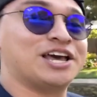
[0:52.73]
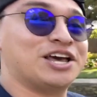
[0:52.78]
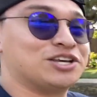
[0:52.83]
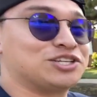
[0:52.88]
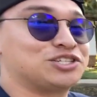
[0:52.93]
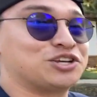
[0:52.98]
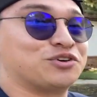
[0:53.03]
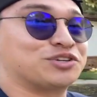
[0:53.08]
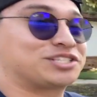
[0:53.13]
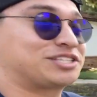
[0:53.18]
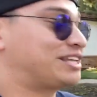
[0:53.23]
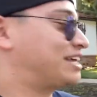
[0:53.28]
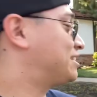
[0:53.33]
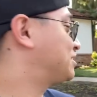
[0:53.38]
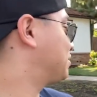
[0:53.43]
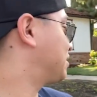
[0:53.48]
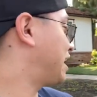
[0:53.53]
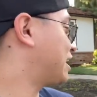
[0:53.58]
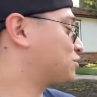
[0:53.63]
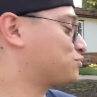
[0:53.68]
So
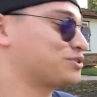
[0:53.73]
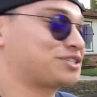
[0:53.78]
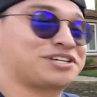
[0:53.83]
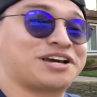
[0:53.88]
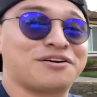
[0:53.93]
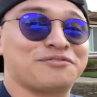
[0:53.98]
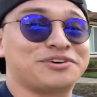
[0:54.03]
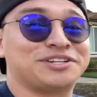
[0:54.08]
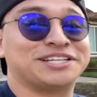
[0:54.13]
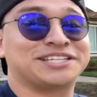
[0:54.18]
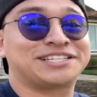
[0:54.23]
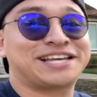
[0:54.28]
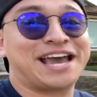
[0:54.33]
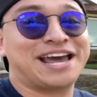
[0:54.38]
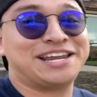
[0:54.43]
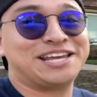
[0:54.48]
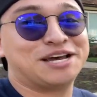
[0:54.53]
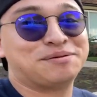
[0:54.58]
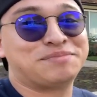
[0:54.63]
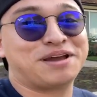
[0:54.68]
that's what's covering the
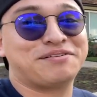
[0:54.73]
Scatty up